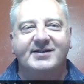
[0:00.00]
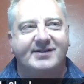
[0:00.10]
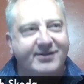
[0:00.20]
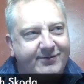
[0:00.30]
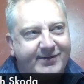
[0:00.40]
So
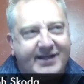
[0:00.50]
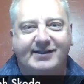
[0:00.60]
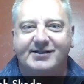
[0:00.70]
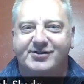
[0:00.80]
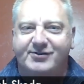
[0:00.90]
you need
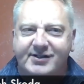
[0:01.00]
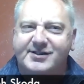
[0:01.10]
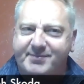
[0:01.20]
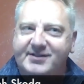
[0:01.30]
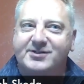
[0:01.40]
this.
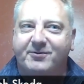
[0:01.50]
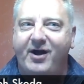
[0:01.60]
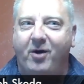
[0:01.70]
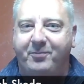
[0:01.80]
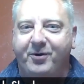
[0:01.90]
Trust me, this will
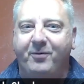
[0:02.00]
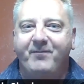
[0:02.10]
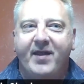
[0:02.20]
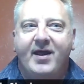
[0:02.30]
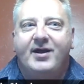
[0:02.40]
help you
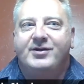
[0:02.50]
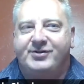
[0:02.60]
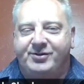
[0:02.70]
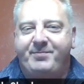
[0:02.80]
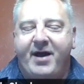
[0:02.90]

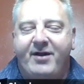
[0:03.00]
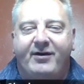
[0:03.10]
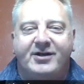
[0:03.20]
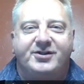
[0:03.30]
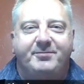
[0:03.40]
do better
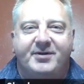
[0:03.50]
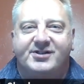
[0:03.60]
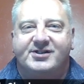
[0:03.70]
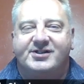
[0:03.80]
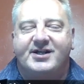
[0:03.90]
at your
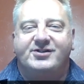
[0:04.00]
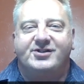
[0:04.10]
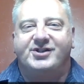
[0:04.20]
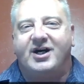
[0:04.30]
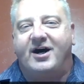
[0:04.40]
business, at your
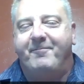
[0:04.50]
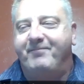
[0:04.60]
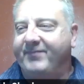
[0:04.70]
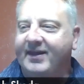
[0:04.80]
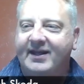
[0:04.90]
job.
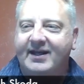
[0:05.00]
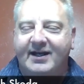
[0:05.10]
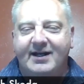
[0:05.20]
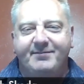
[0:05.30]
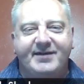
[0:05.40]

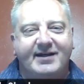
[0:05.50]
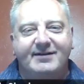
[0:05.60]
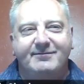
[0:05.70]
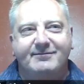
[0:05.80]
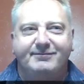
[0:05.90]
And I'm
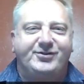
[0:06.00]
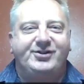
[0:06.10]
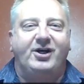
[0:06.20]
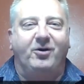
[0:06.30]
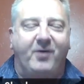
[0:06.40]
thinking,
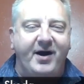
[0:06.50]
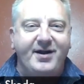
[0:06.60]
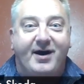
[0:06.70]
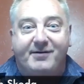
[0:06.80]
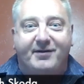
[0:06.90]
sure, why
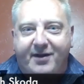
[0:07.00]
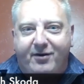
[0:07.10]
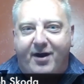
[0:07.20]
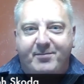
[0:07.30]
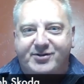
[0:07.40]
not? Another
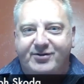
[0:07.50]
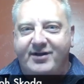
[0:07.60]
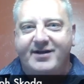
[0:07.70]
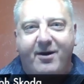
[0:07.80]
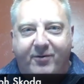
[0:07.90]
opportunity
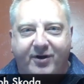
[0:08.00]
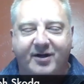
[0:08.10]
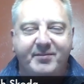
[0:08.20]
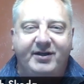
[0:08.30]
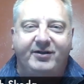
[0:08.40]
to network
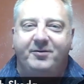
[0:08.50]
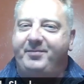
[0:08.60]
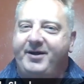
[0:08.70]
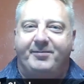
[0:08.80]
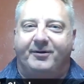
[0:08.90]
and meet new
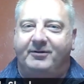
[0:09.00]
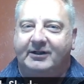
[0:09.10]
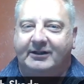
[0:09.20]
people.